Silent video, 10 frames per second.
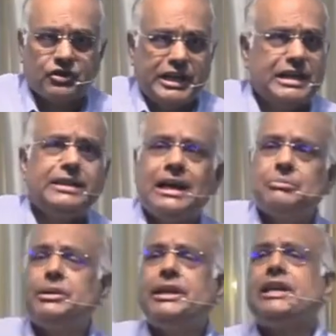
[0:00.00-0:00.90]
in that
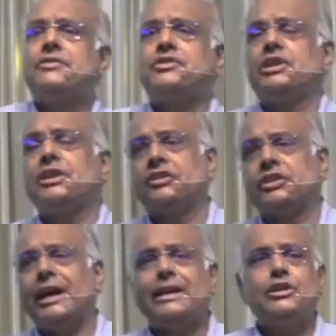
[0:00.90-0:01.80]
belief, she
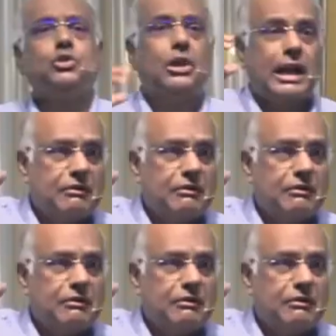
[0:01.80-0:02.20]
decided to love